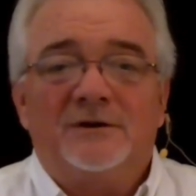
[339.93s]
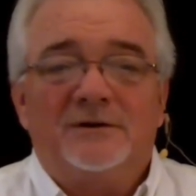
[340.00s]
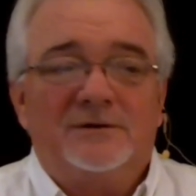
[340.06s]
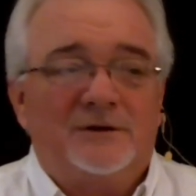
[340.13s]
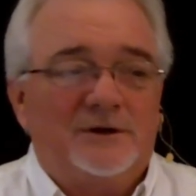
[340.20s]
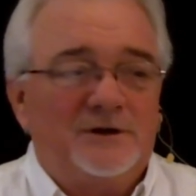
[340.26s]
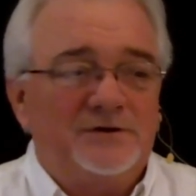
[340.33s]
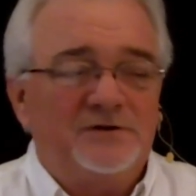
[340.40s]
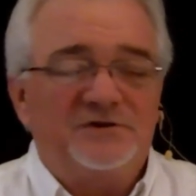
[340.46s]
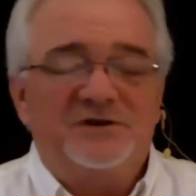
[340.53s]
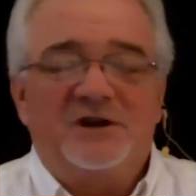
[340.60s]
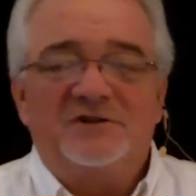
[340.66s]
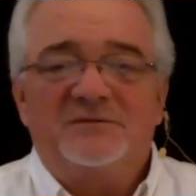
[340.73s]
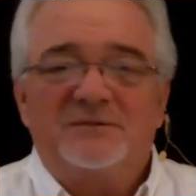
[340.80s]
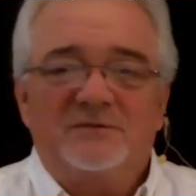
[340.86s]
Look at your
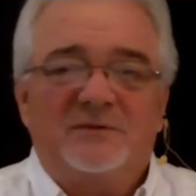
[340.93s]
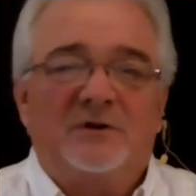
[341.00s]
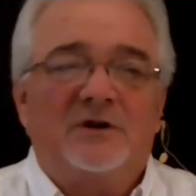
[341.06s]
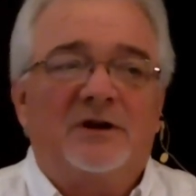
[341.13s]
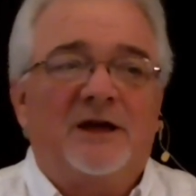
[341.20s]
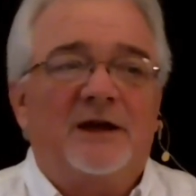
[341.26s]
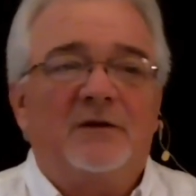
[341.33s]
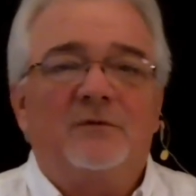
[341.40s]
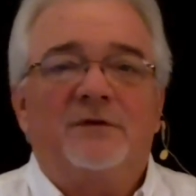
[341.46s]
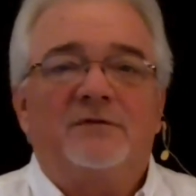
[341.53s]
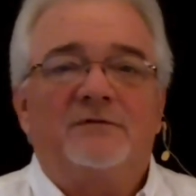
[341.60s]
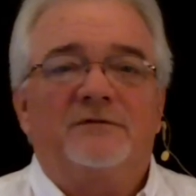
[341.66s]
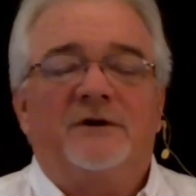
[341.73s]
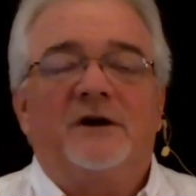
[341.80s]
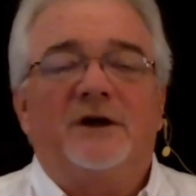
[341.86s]
judgments, but look at it with
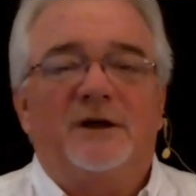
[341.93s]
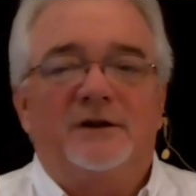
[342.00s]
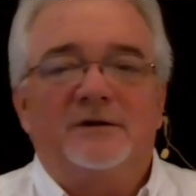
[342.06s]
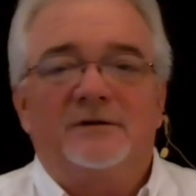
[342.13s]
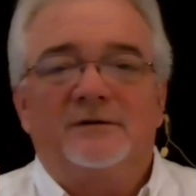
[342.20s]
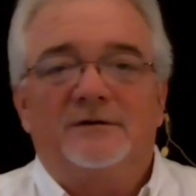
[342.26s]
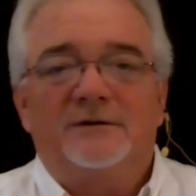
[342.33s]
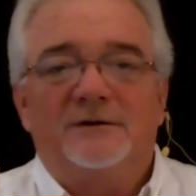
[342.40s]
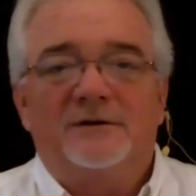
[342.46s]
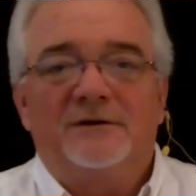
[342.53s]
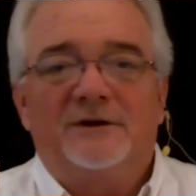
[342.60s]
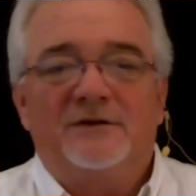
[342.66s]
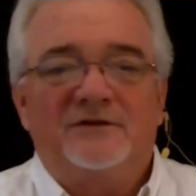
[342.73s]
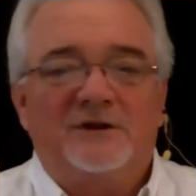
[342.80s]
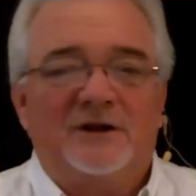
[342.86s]
fun
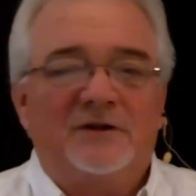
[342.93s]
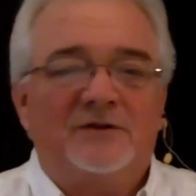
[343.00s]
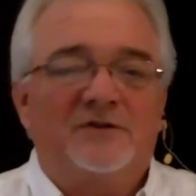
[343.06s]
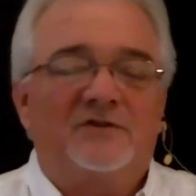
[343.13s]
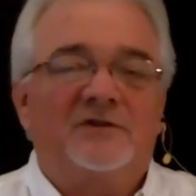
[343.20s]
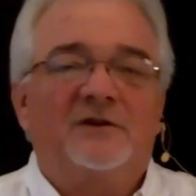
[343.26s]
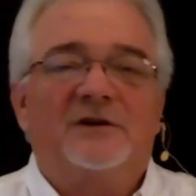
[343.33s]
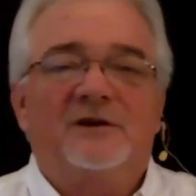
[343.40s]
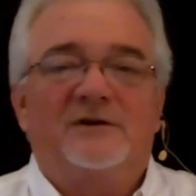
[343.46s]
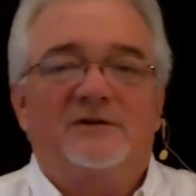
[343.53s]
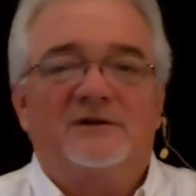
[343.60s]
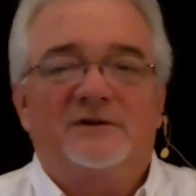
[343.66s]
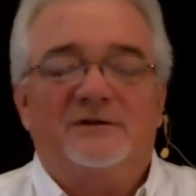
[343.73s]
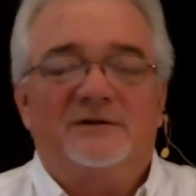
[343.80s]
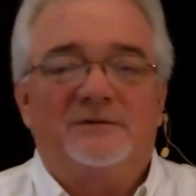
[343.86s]
instead of the
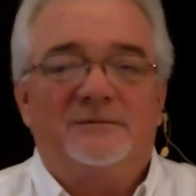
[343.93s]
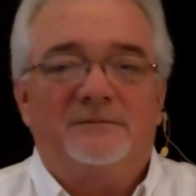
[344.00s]
seriousness.